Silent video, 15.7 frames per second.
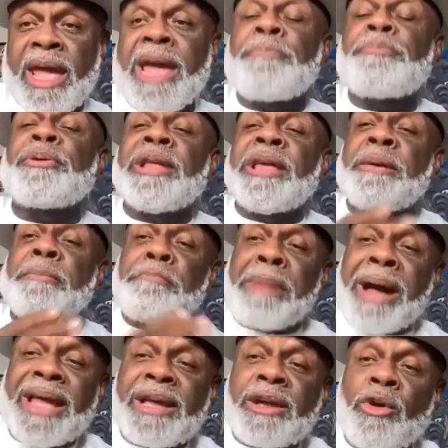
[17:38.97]
and put in
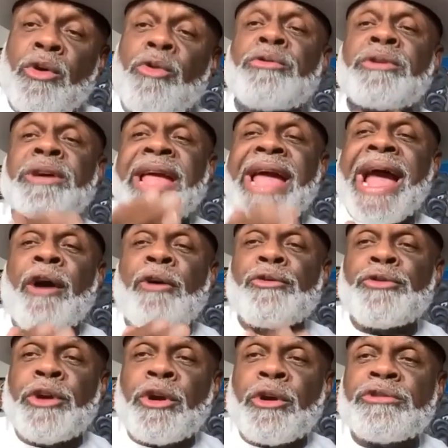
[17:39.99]
Michael
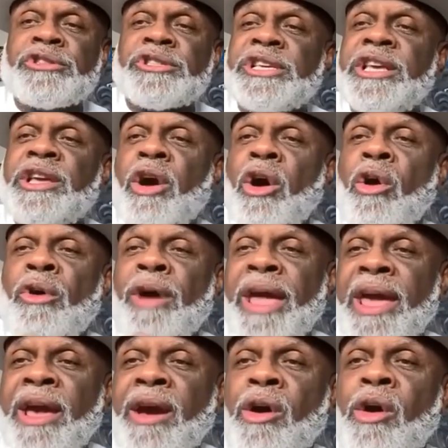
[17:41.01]
Colyar,
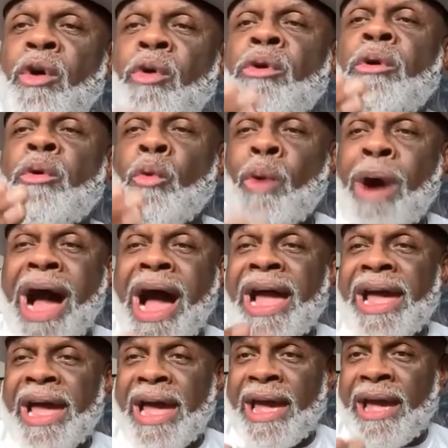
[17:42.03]

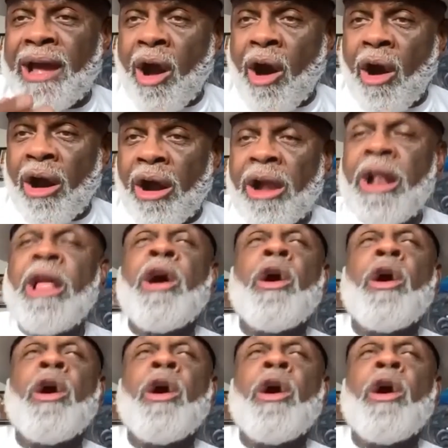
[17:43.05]
C-O-L-Y-A-R.